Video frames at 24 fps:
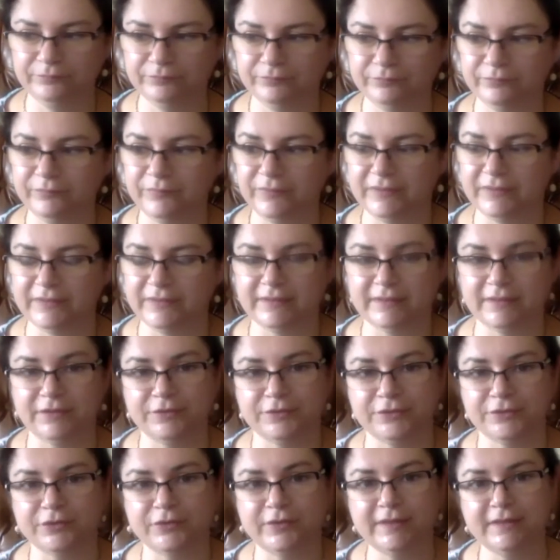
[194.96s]
building your
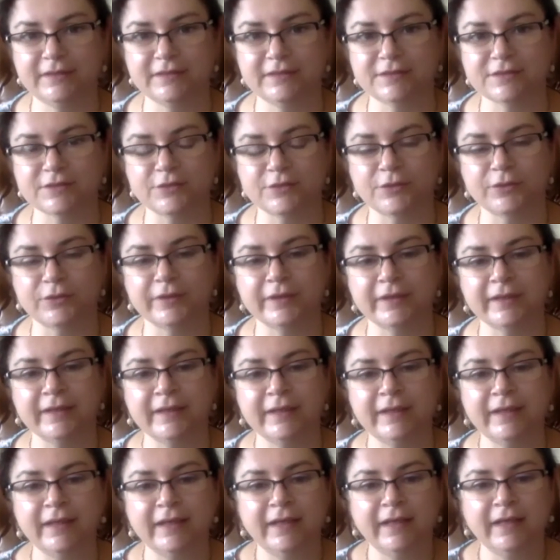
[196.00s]
credit score
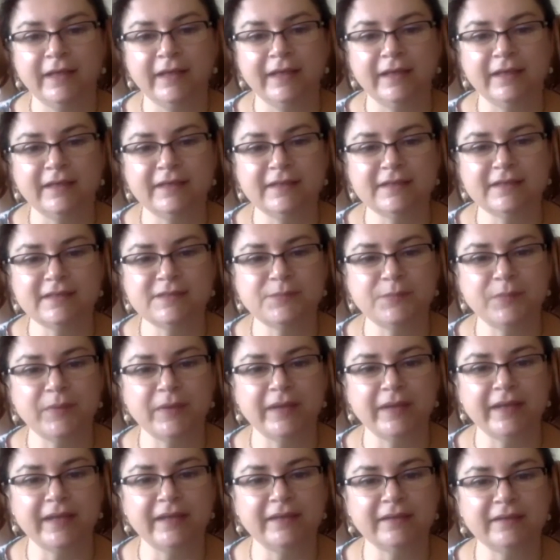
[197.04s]
is
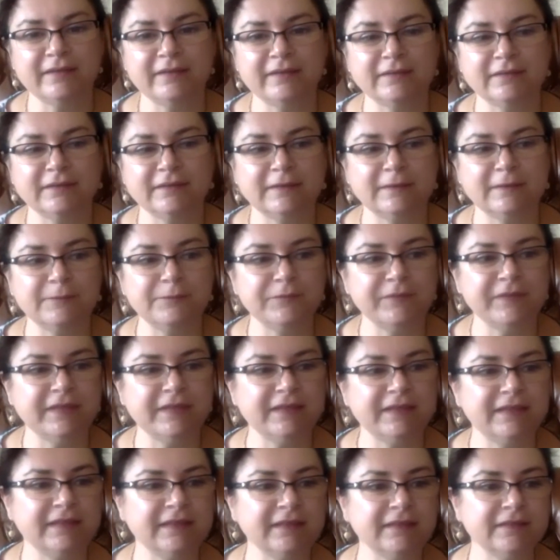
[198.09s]
by
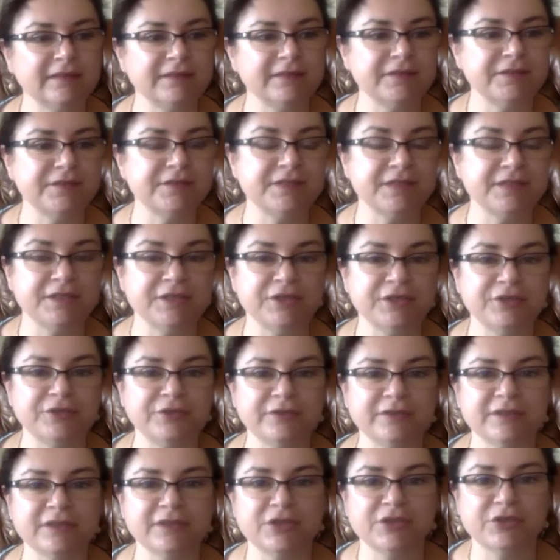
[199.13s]
getting a
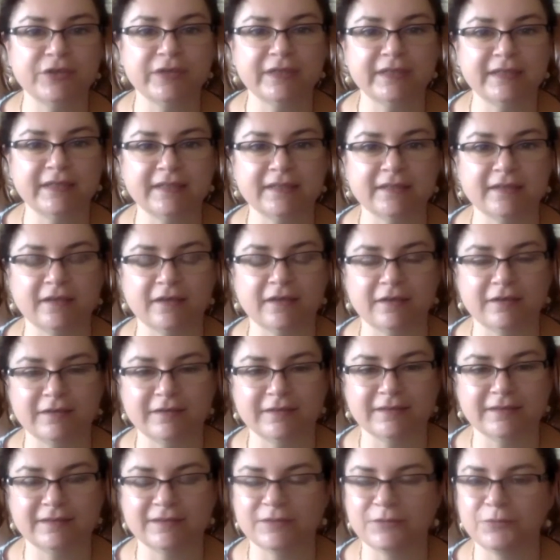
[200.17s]
secured credit card.
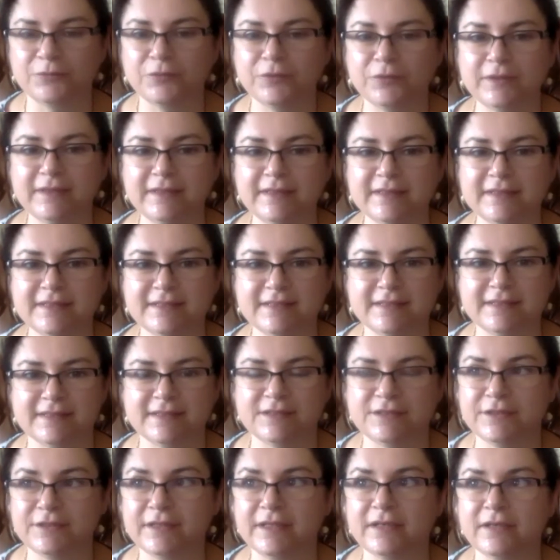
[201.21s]
What is this?
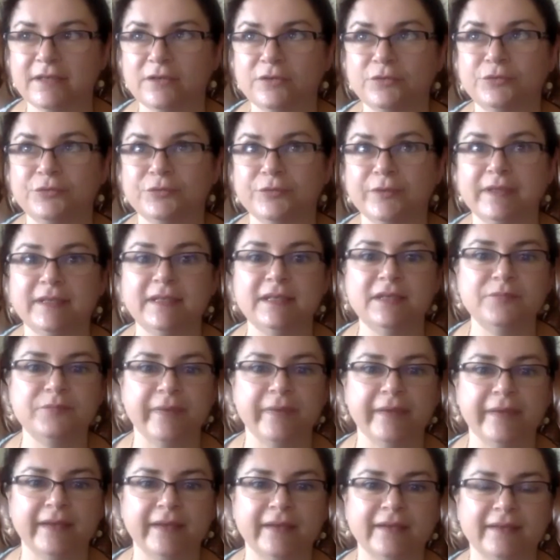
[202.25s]
You can go to any
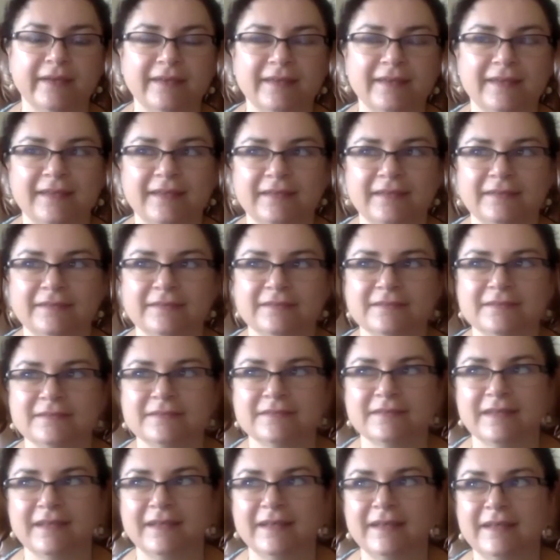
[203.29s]
bank, and
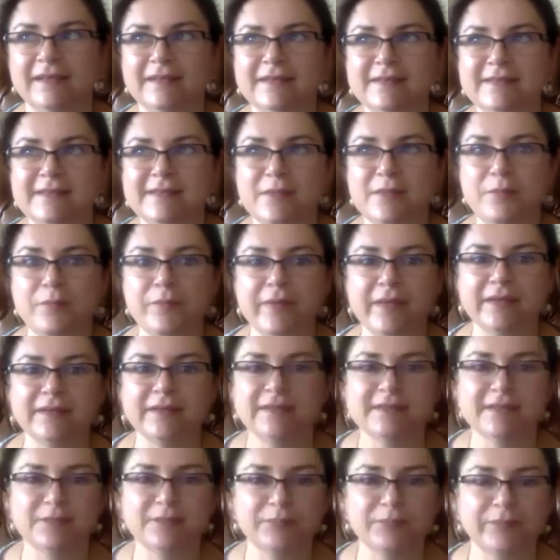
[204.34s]
some
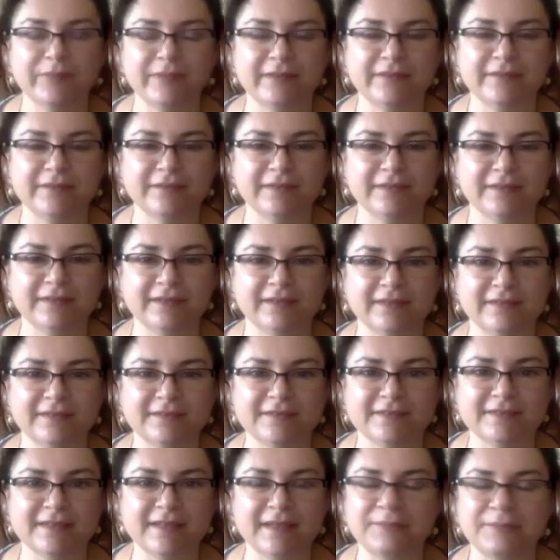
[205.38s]
banks are better than
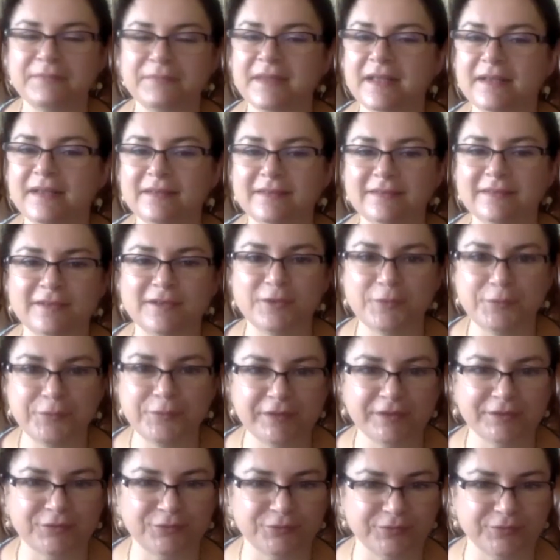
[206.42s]
others, and I'm not
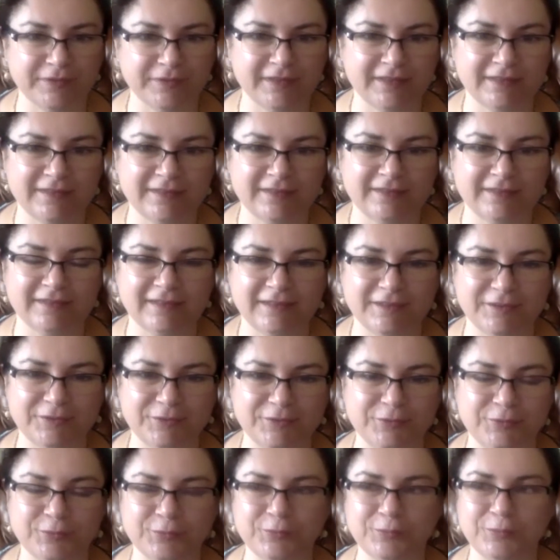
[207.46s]
going to get
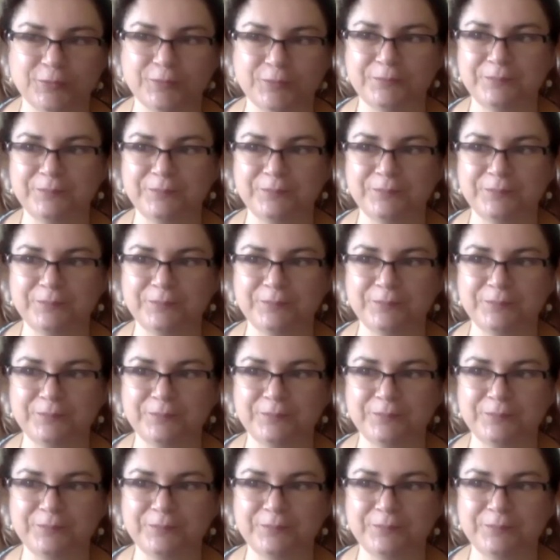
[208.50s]
into